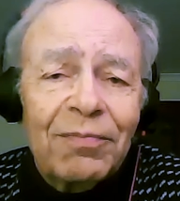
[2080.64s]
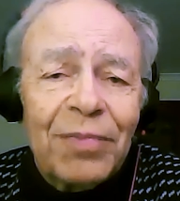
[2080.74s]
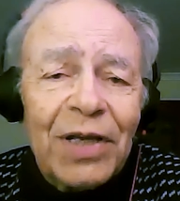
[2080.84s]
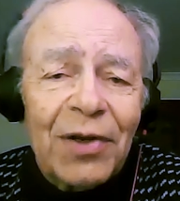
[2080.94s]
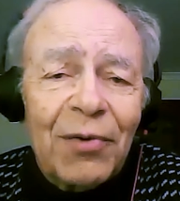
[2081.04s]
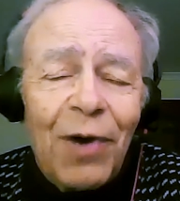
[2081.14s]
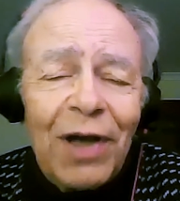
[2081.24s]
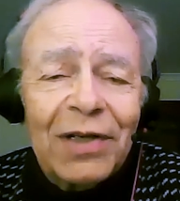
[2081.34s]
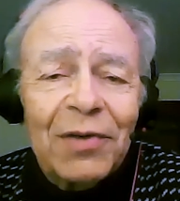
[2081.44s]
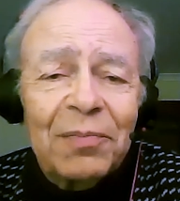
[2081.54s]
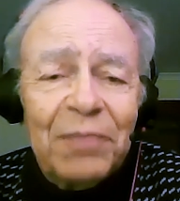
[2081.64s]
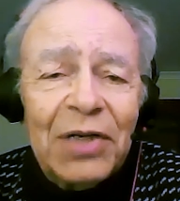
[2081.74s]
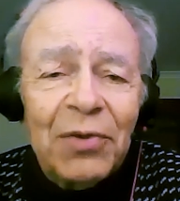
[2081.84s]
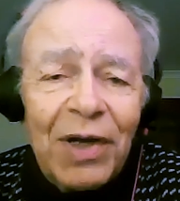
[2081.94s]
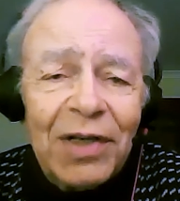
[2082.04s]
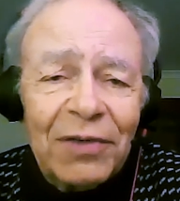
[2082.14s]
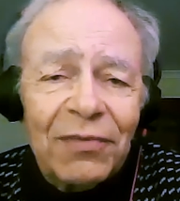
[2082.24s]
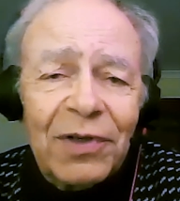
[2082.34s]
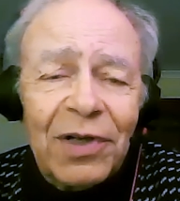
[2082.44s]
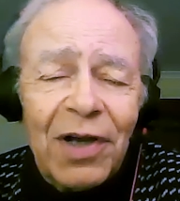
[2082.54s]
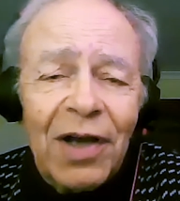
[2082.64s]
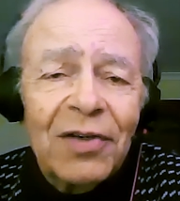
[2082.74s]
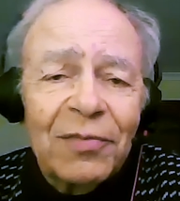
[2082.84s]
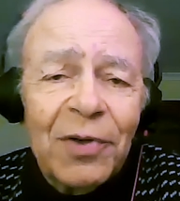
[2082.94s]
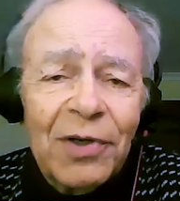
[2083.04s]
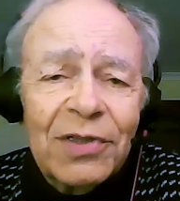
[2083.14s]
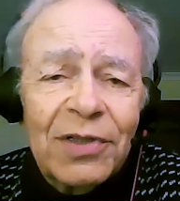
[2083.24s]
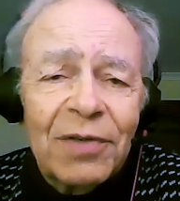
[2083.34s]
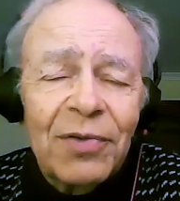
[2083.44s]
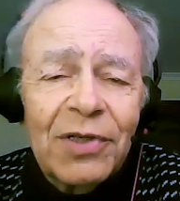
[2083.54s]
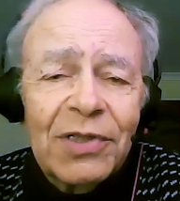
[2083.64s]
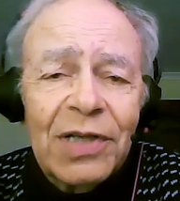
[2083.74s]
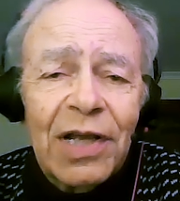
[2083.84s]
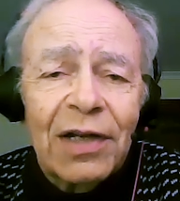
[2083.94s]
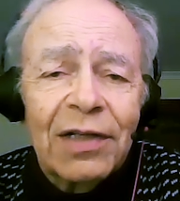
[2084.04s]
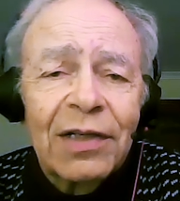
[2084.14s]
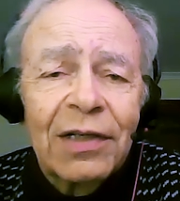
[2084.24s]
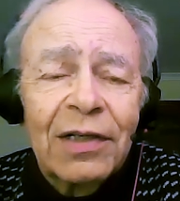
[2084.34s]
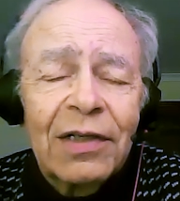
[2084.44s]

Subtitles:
be you'd be quite a different kind of person and personality.